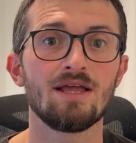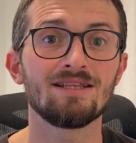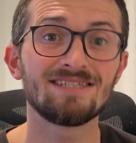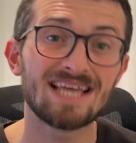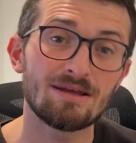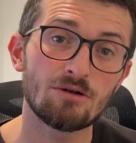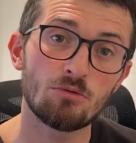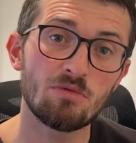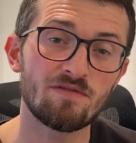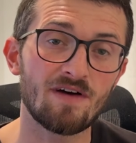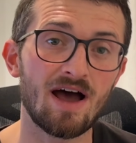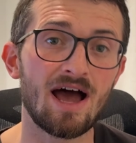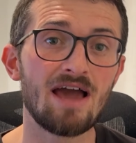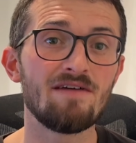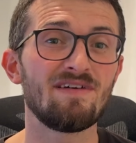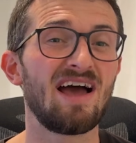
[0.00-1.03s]
Tip number
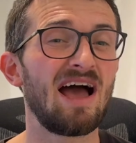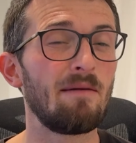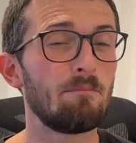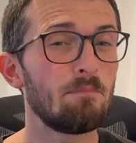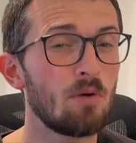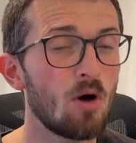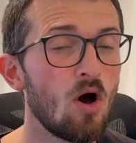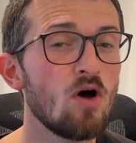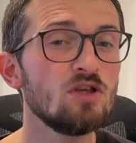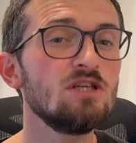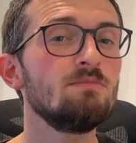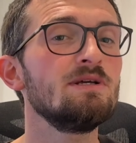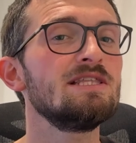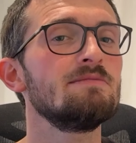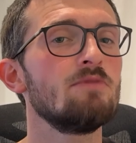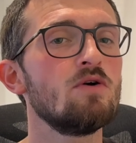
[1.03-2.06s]
5, and
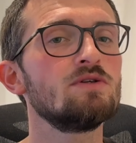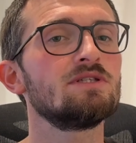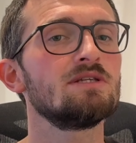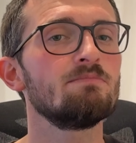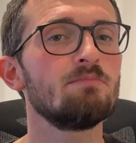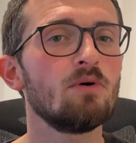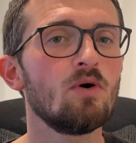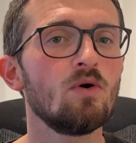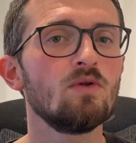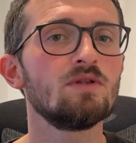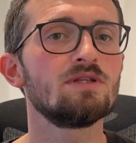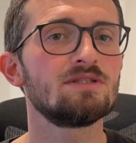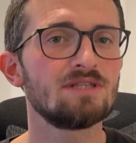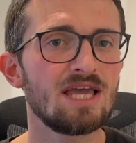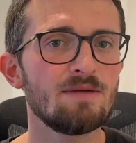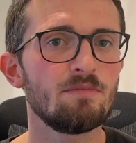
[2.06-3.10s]
possibly the most
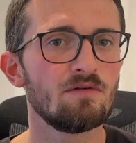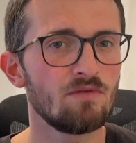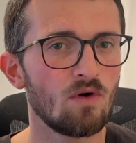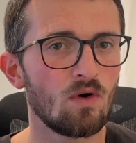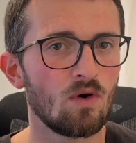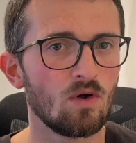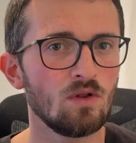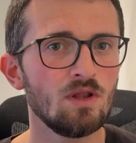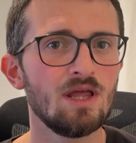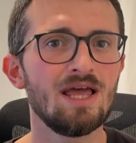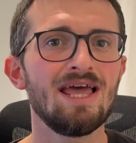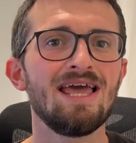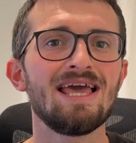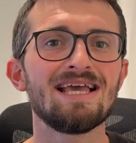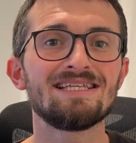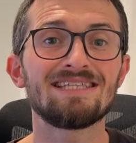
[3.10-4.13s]
important tip of all,
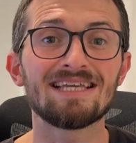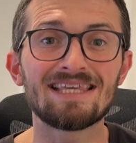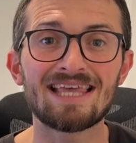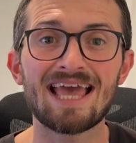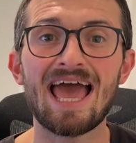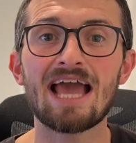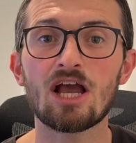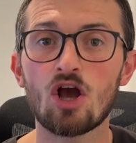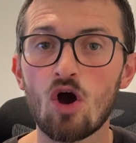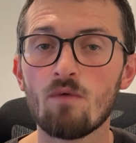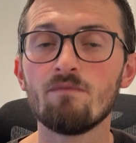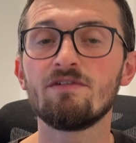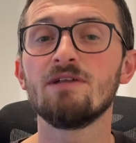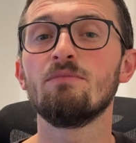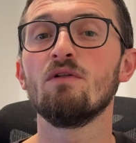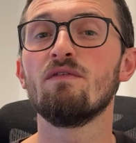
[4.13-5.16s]
is to get
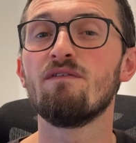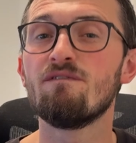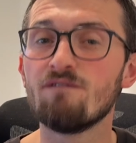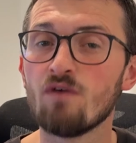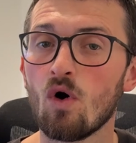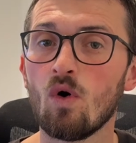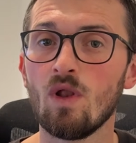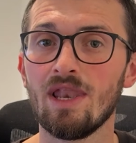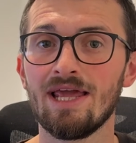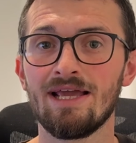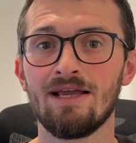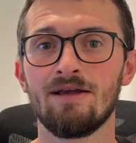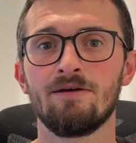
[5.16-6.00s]
comfortable falling.